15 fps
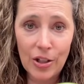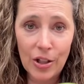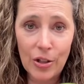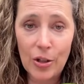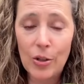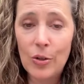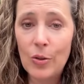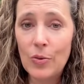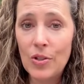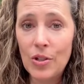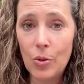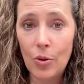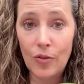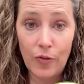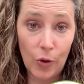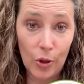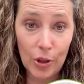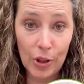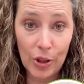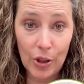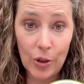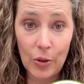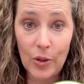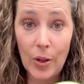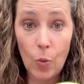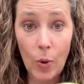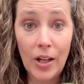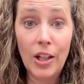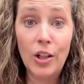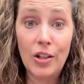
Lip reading: cocoon to a full cocoon and what it